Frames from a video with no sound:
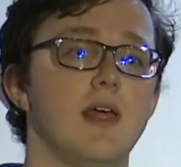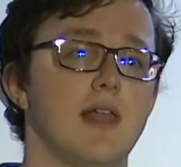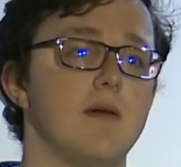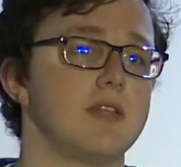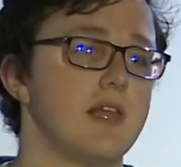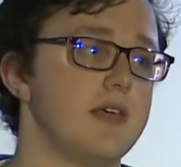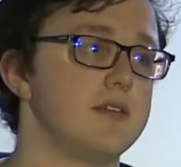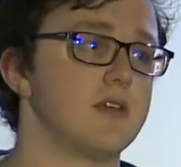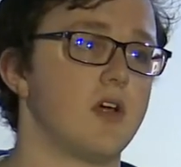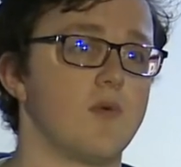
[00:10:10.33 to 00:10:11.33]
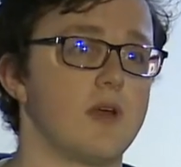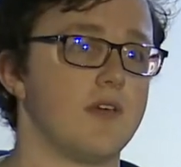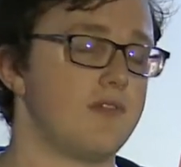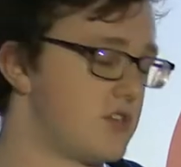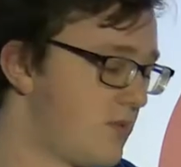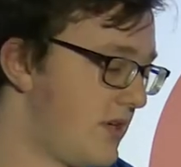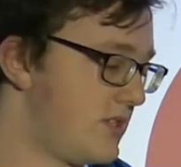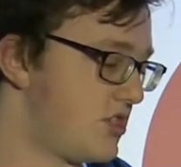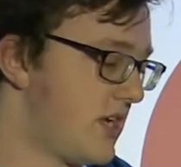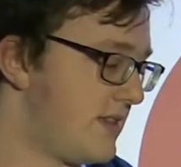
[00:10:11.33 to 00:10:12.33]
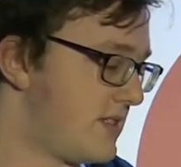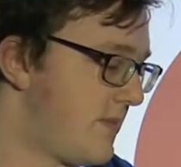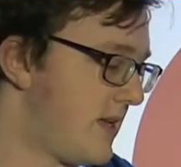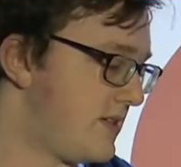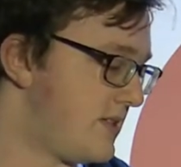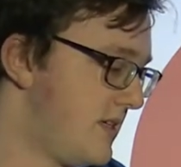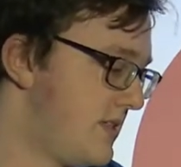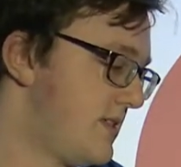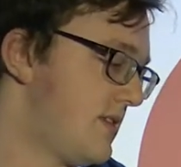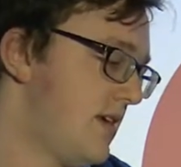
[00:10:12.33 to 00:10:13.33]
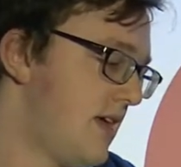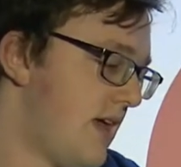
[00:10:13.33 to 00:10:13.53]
Lambda layers are a really efficient way to share these dependencies.